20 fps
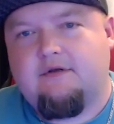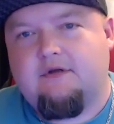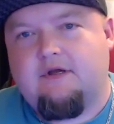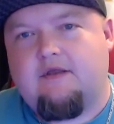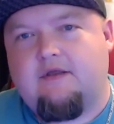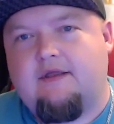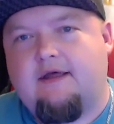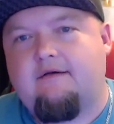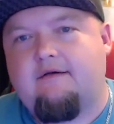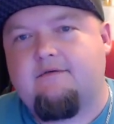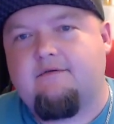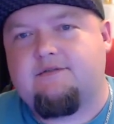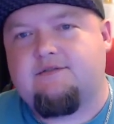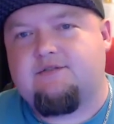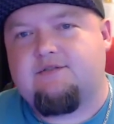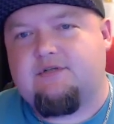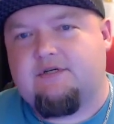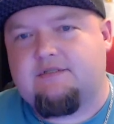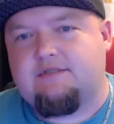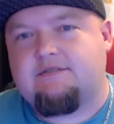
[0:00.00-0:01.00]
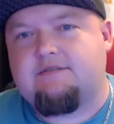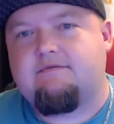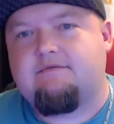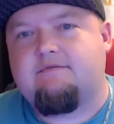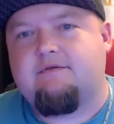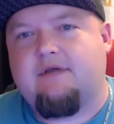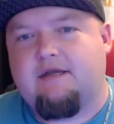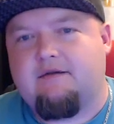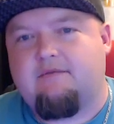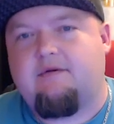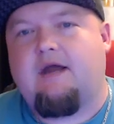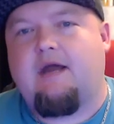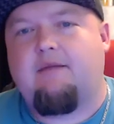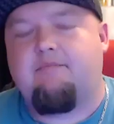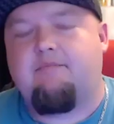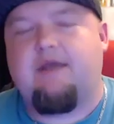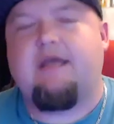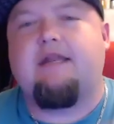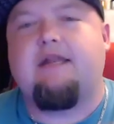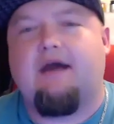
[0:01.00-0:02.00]
and that was just like I
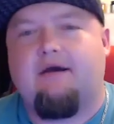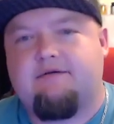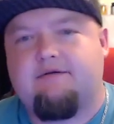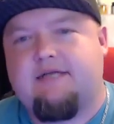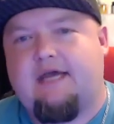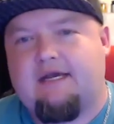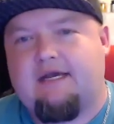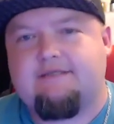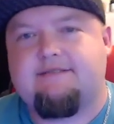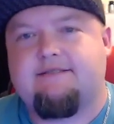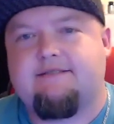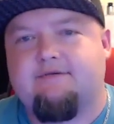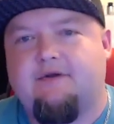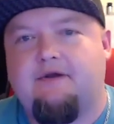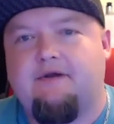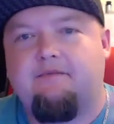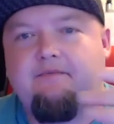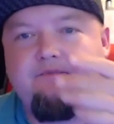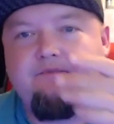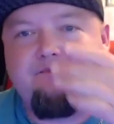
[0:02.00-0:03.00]
paid out taxes, right?